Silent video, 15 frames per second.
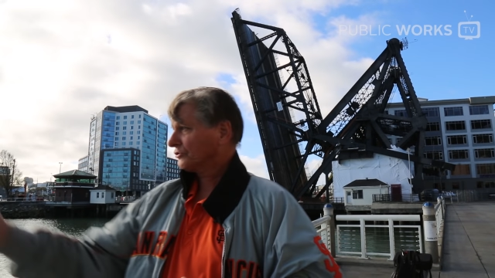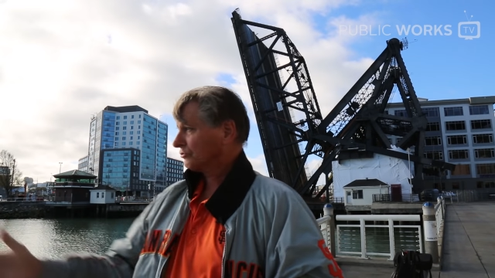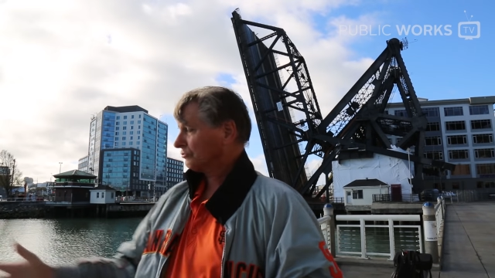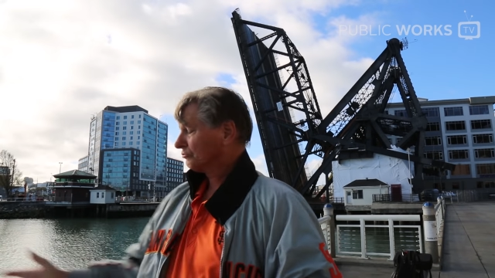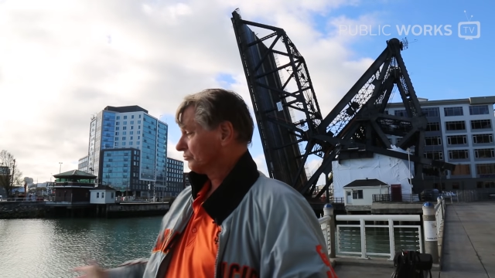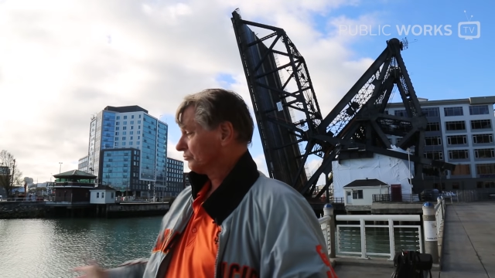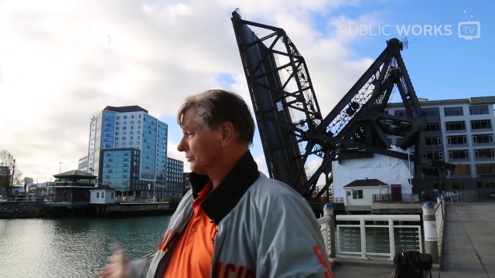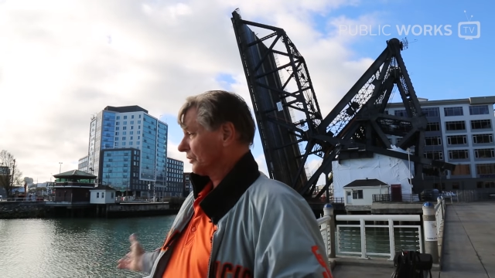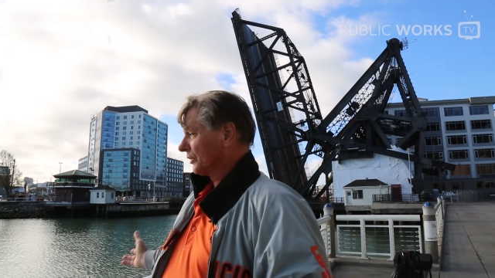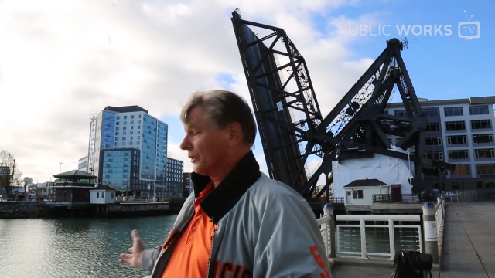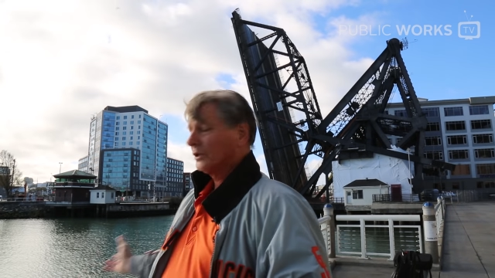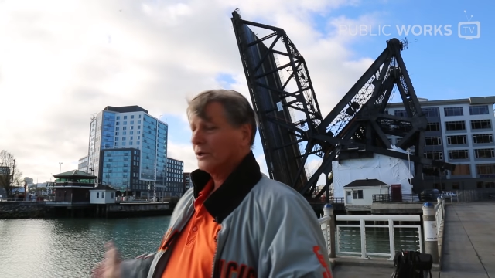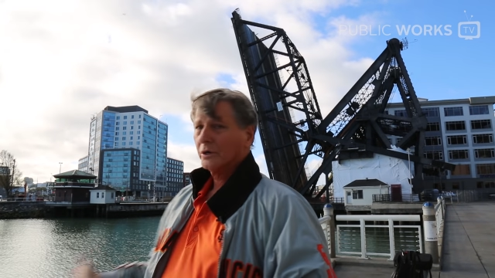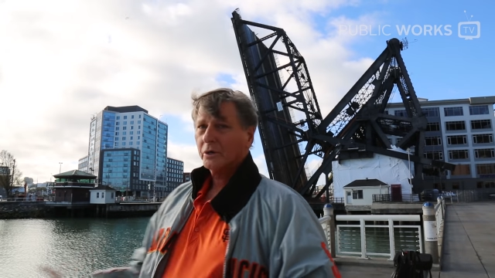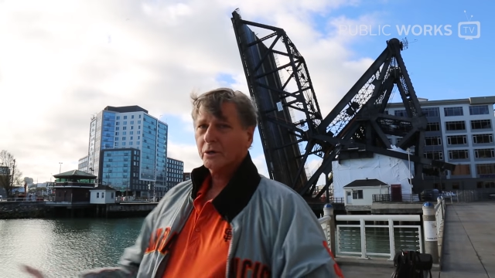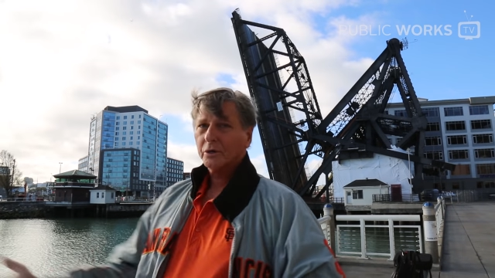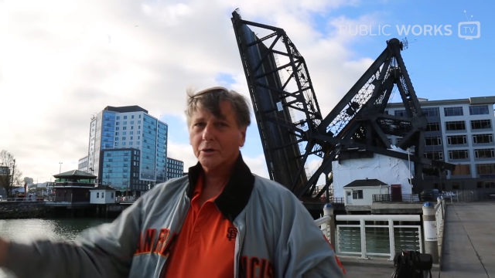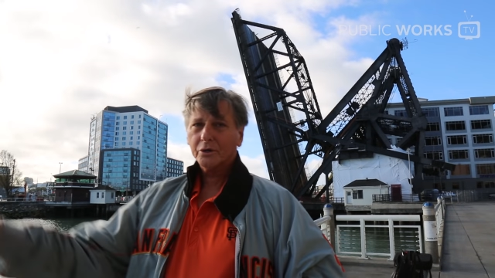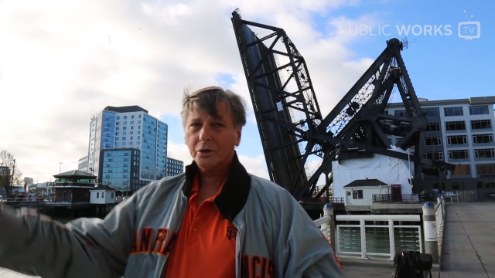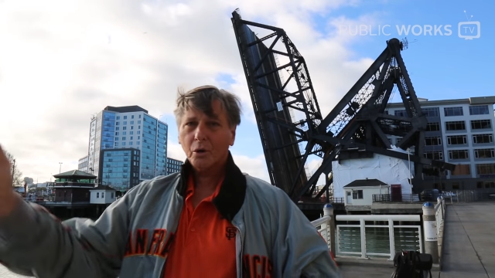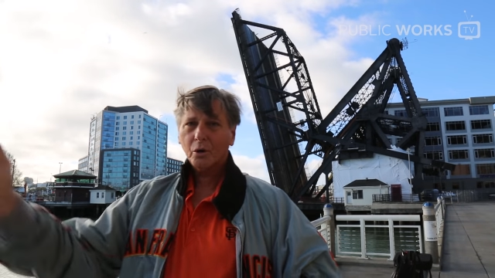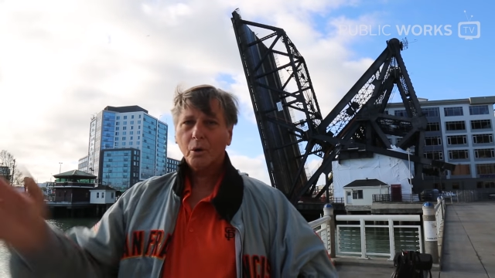you
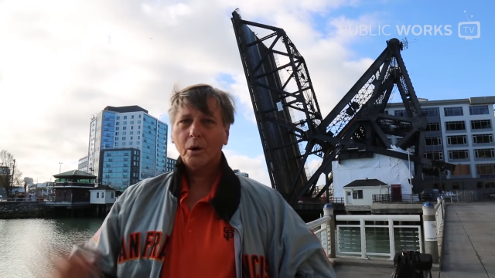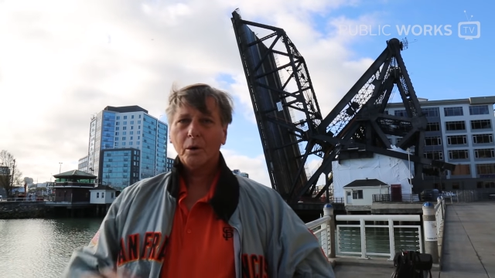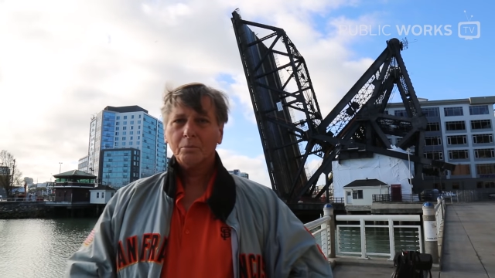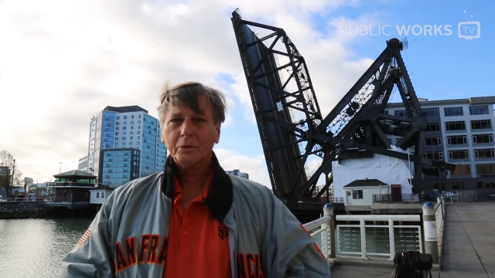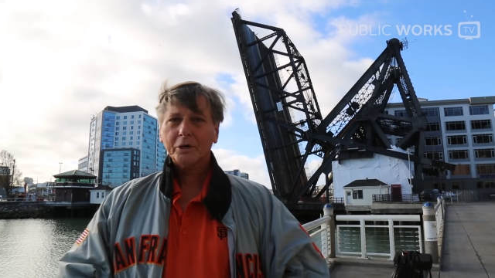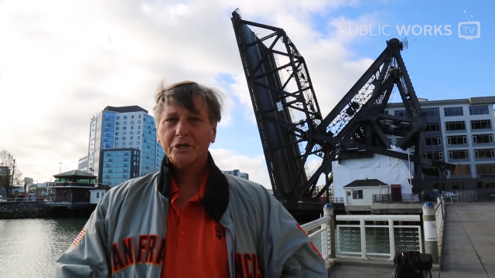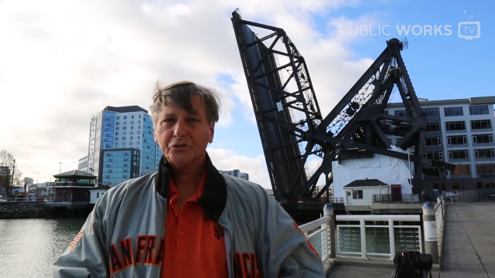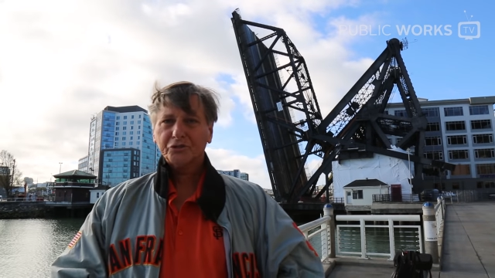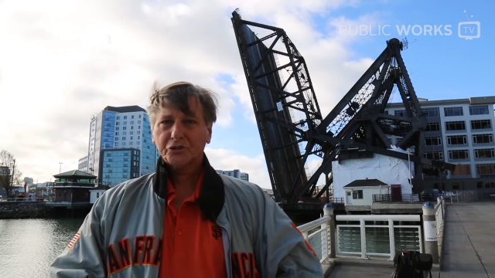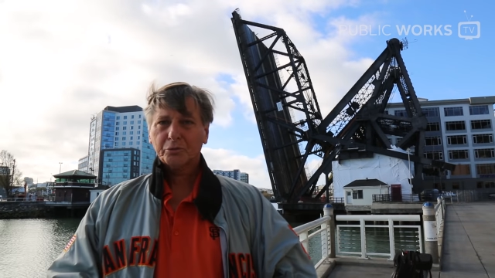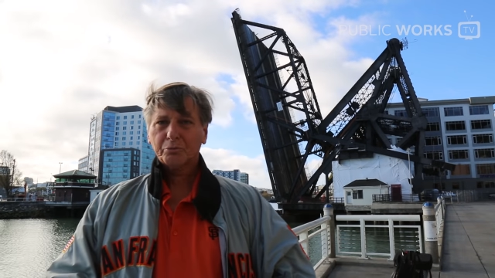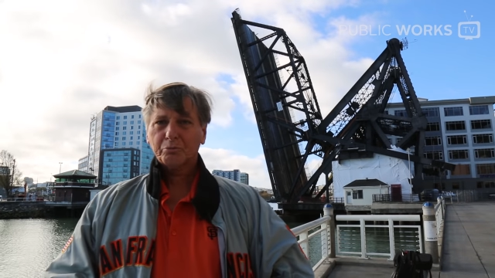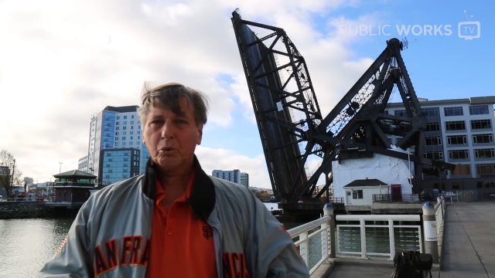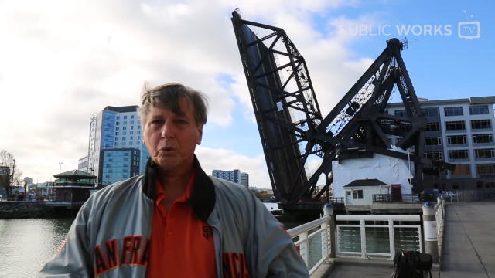know, a major